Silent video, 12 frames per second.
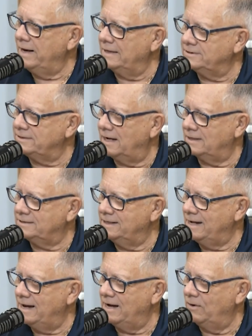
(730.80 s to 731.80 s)

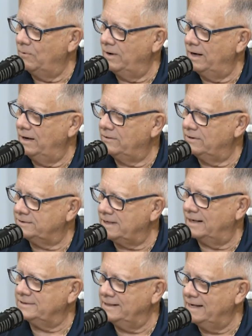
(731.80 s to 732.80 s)
Soxtee Highway to
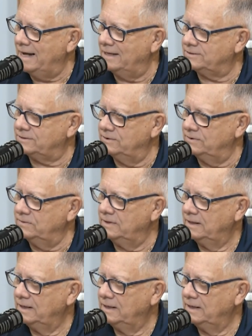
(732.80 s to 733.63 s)
Soxtee High School,